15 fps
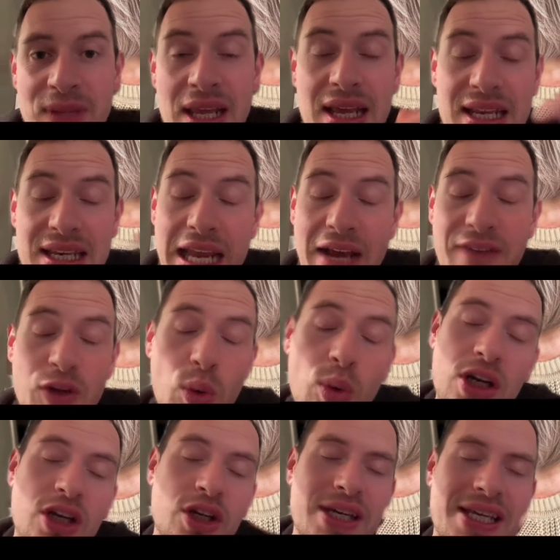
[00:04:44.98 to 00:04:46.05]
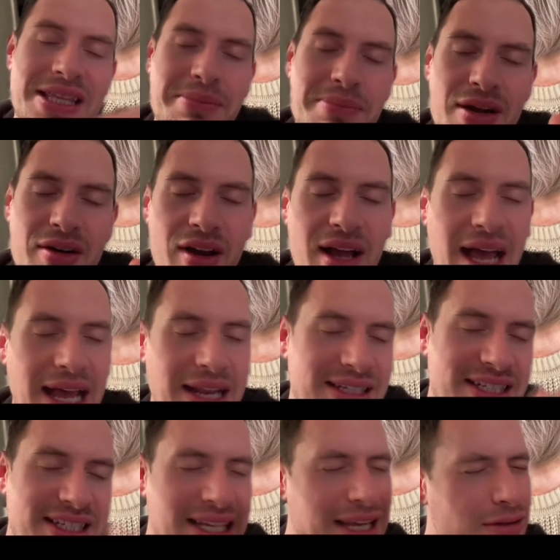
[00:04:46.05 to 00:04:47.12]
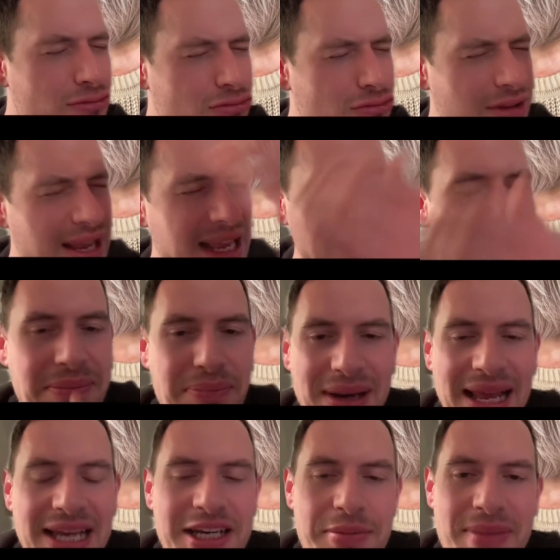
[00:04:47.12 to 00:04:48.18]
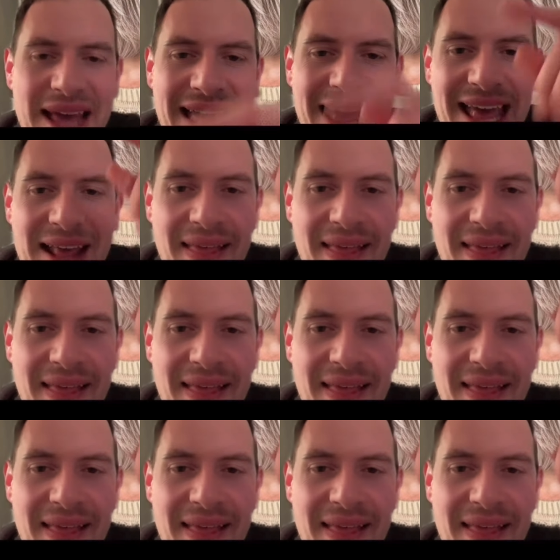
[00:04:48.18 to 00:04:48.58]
Now, if you want to look in the mirror and see really platinum hair,